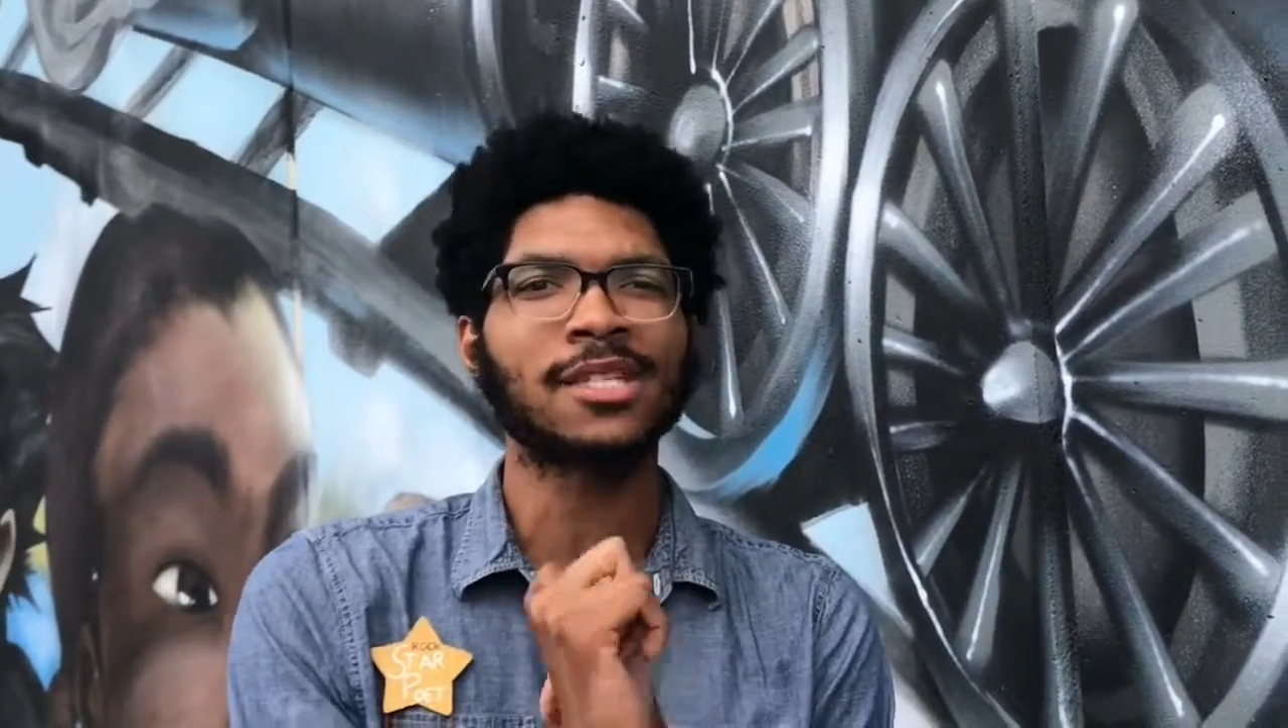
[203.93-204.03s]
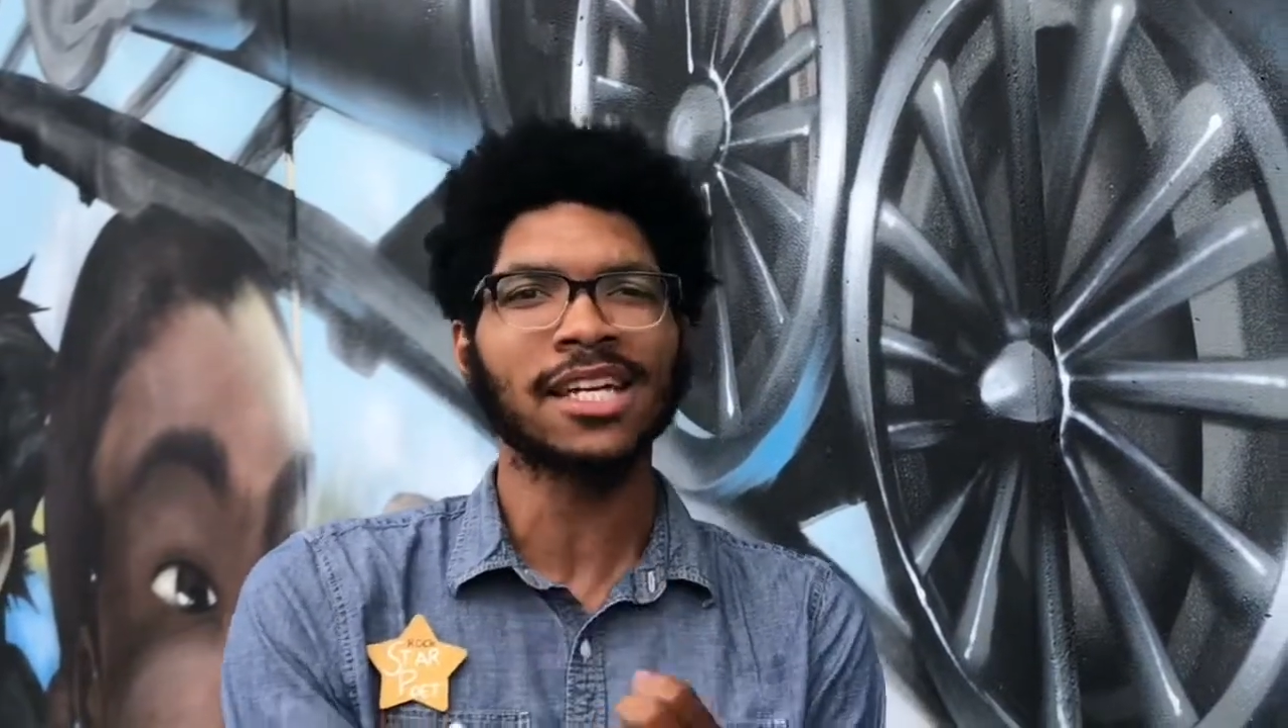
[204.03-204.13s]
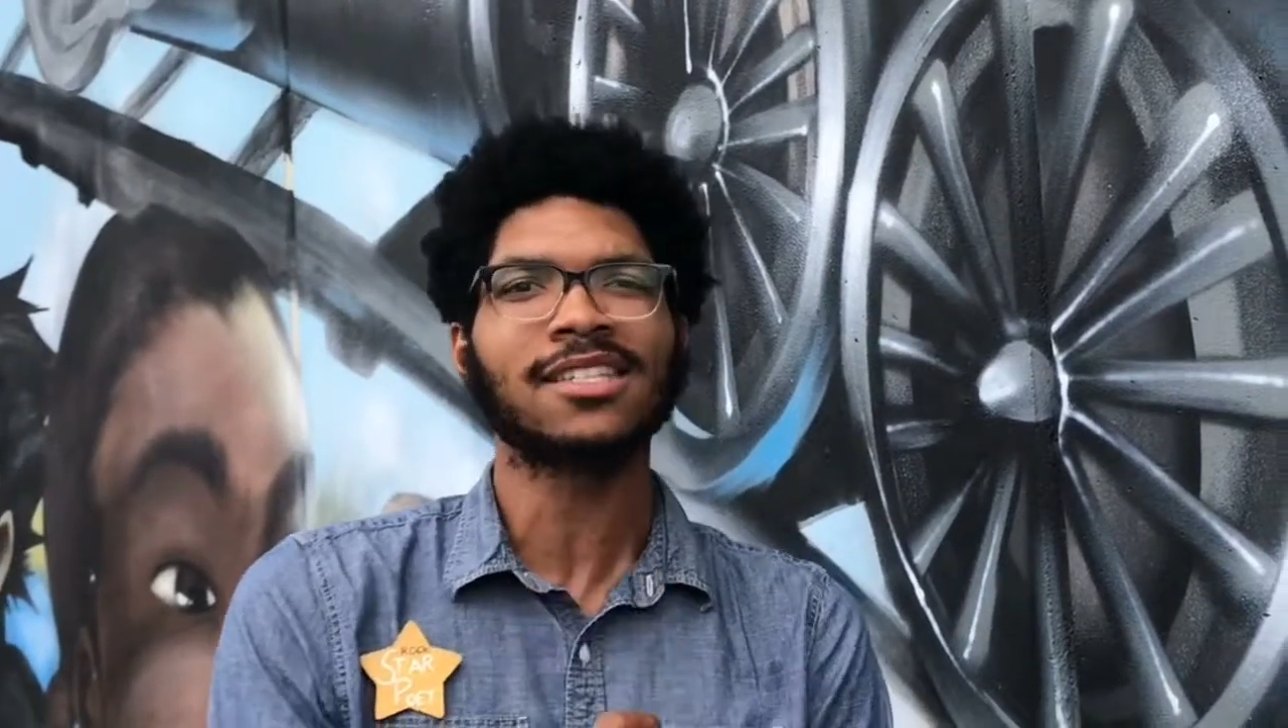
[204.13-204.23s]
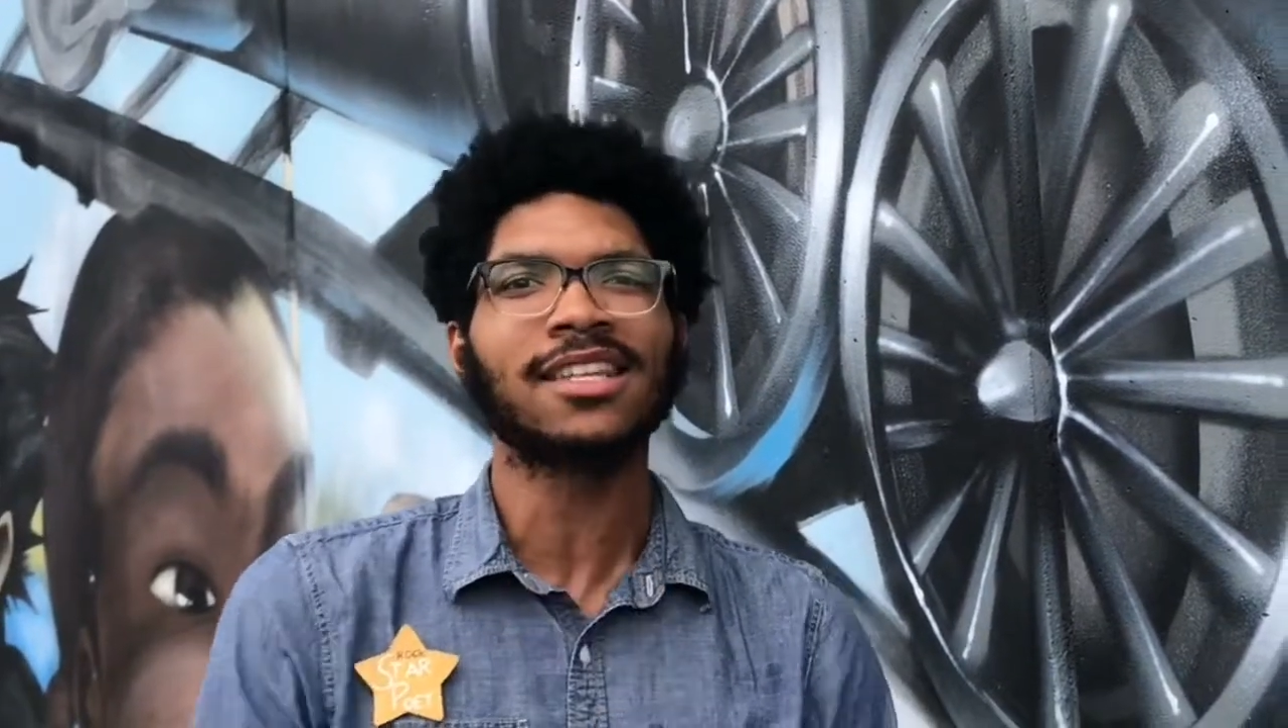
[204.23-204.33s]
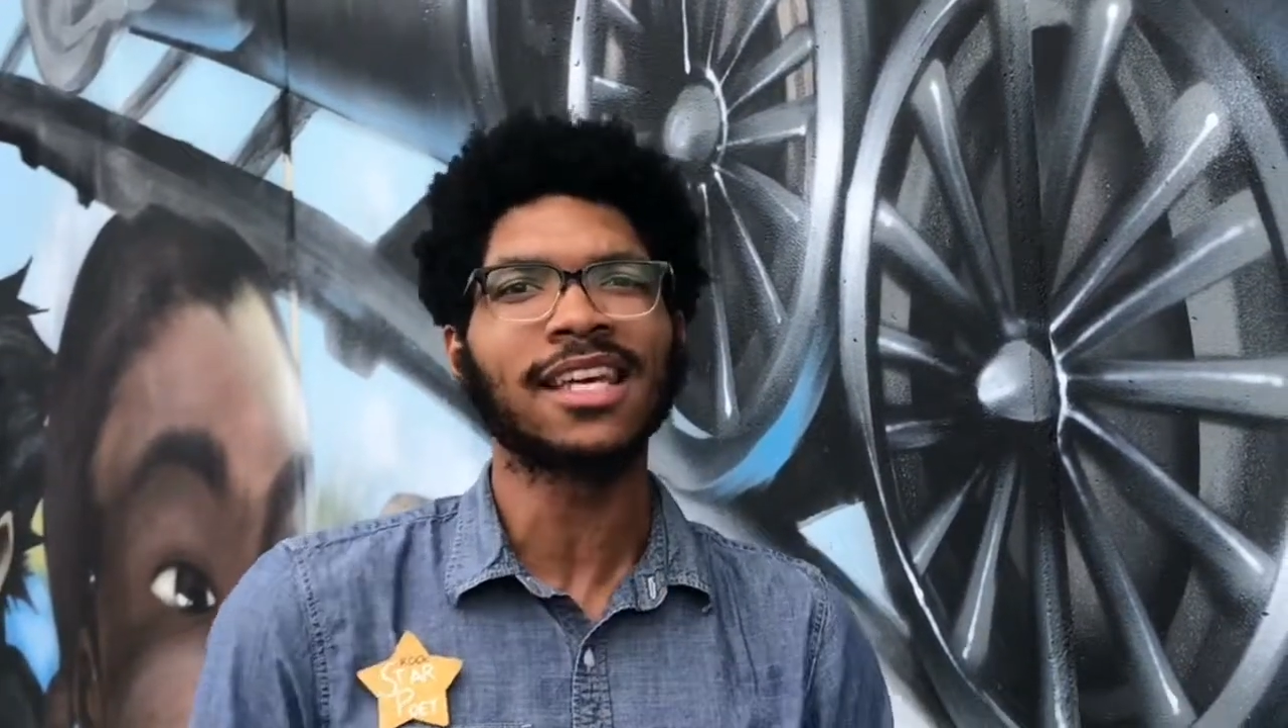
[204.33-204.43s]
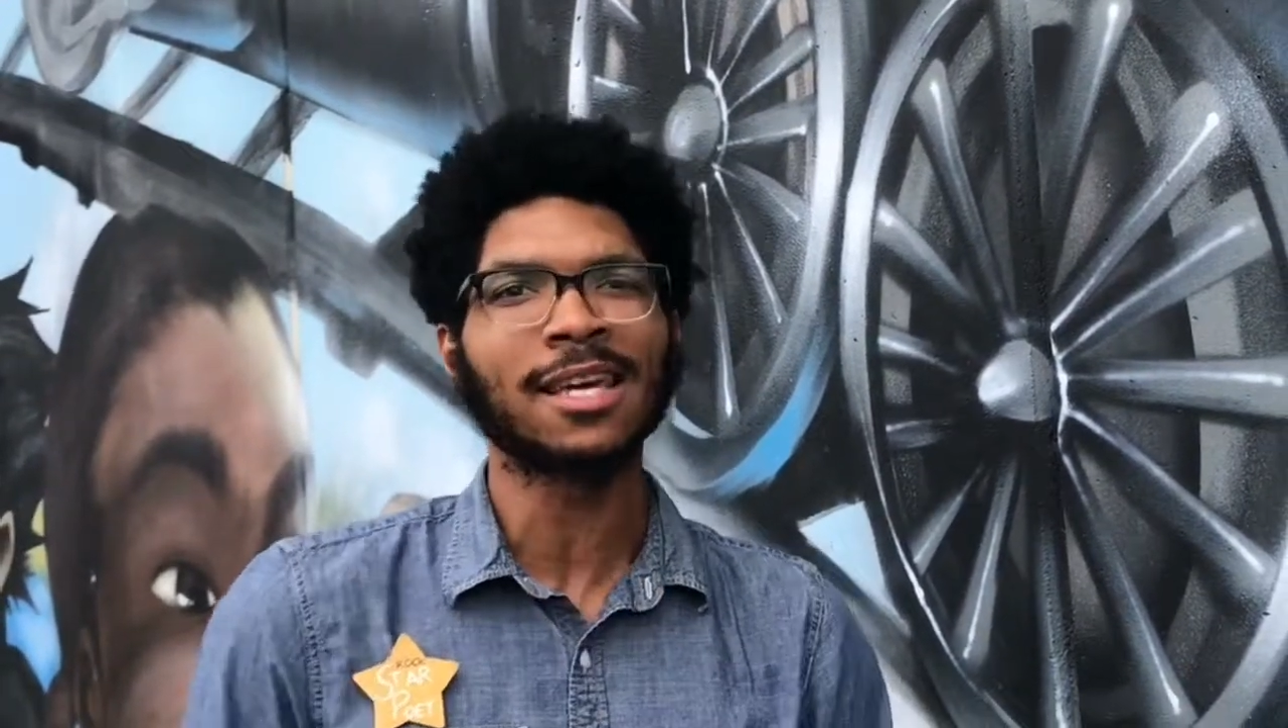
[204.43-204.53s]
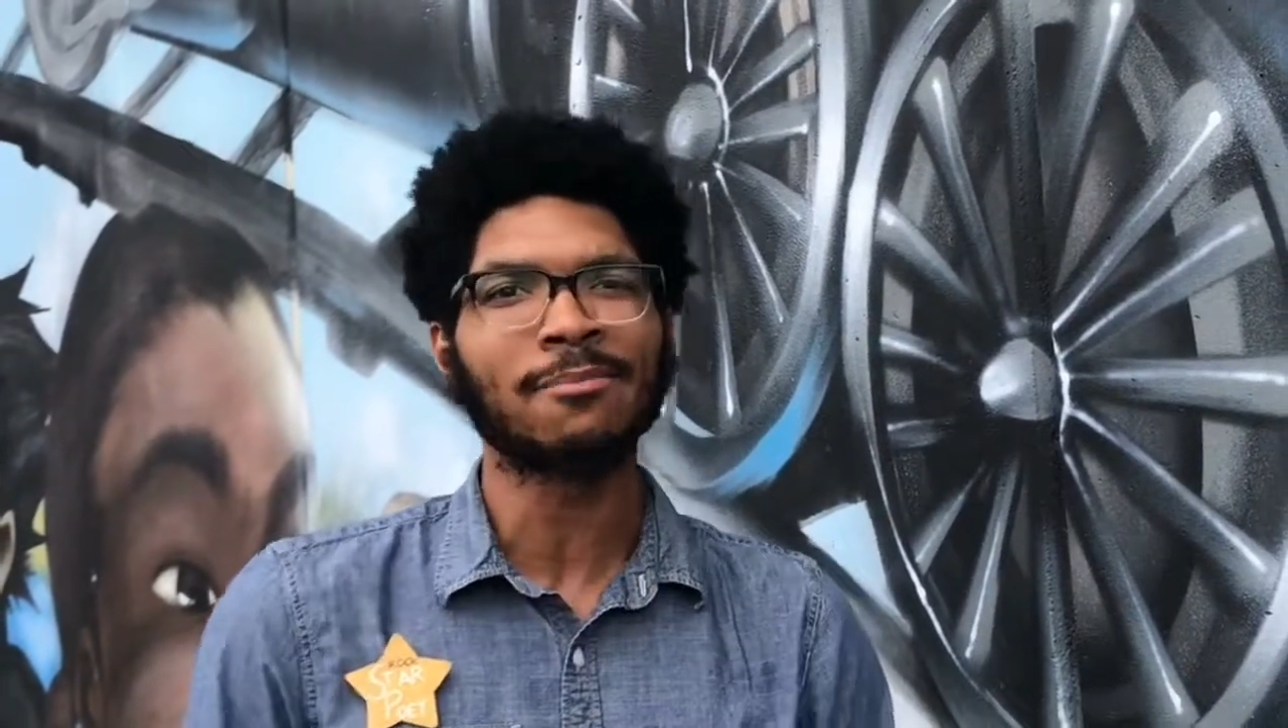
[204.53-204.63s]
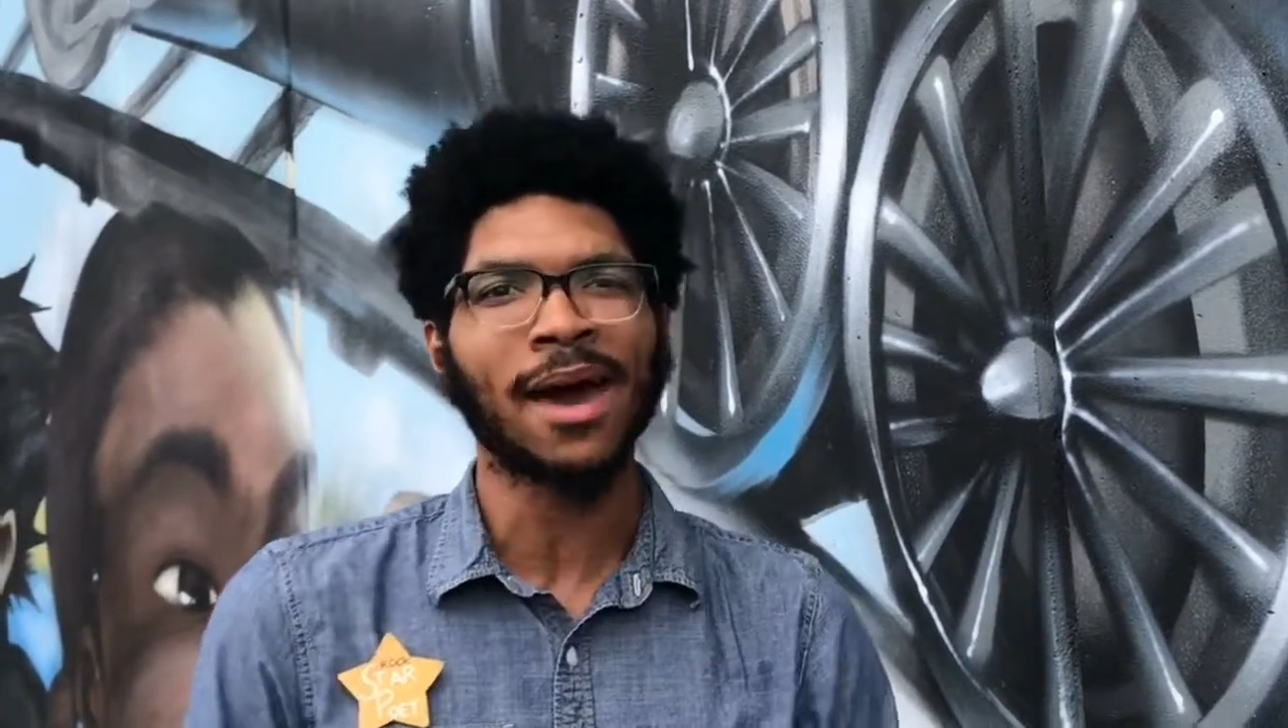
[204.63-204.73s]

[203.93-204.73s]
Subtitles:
chasing the heat